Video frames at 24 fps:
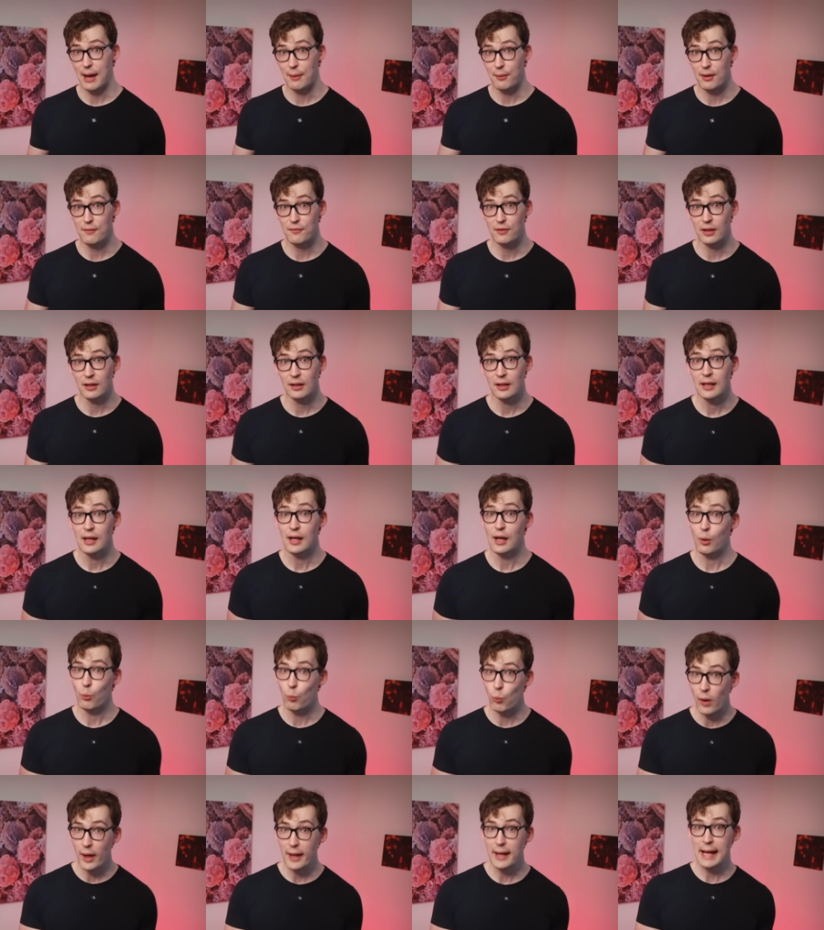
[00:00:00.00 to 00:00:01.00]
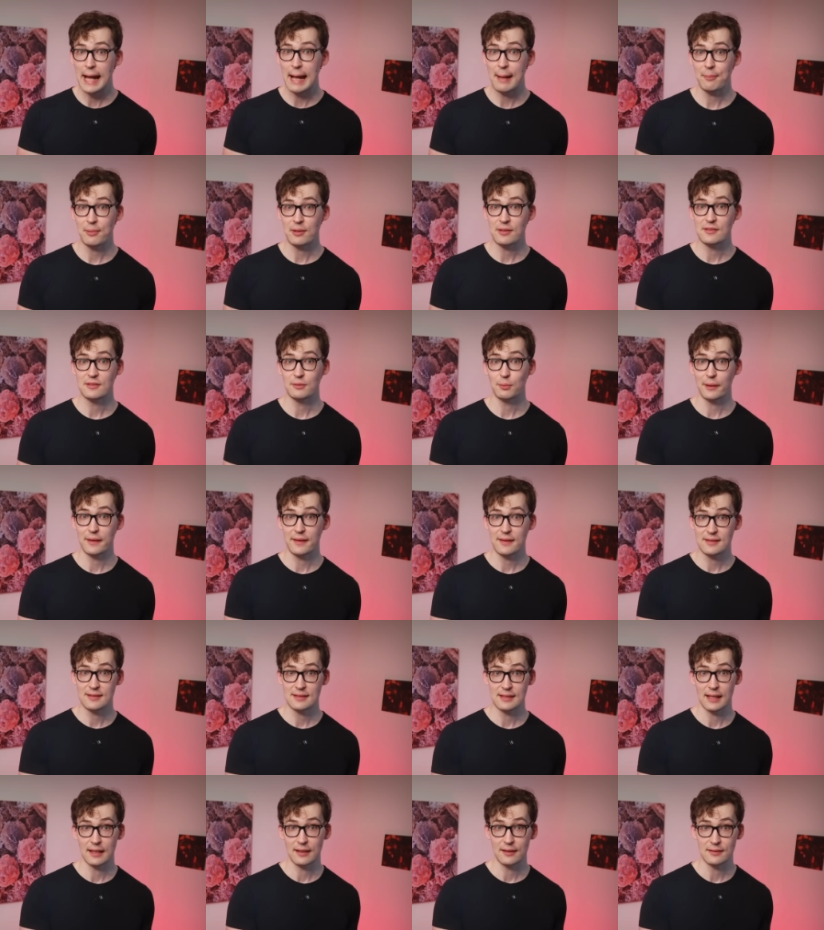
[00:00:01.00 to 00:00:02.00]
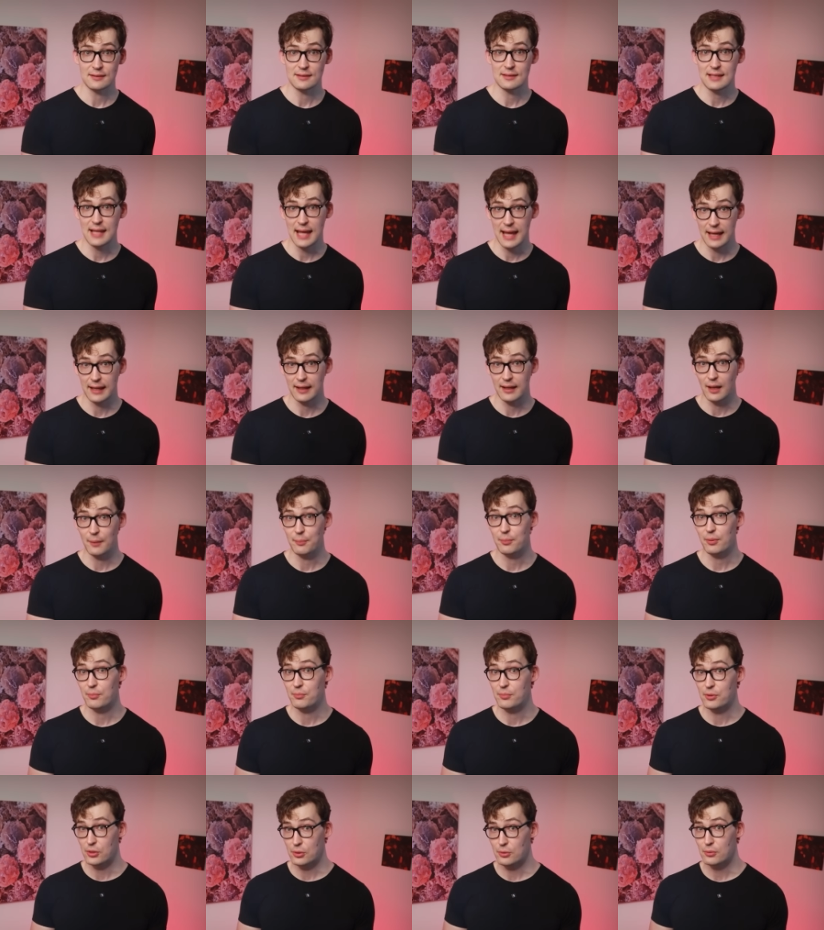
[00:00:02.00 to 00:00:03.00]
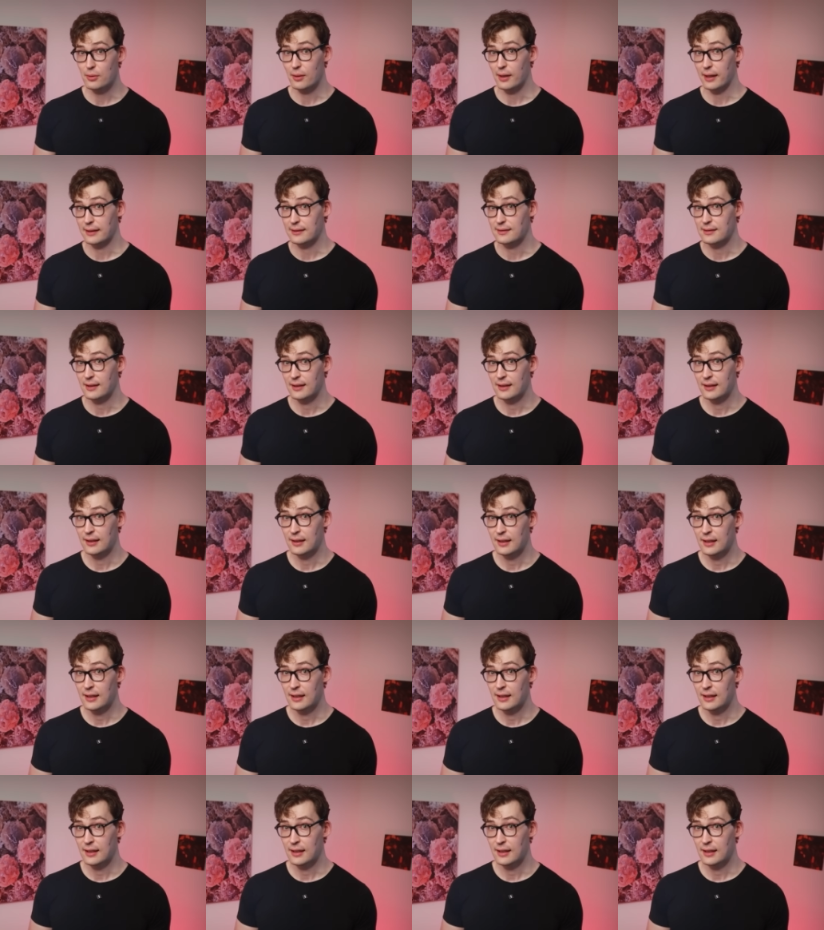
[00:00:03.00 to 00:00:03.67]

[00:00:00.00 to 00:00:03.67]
However, what happens when the cells take up butyrate?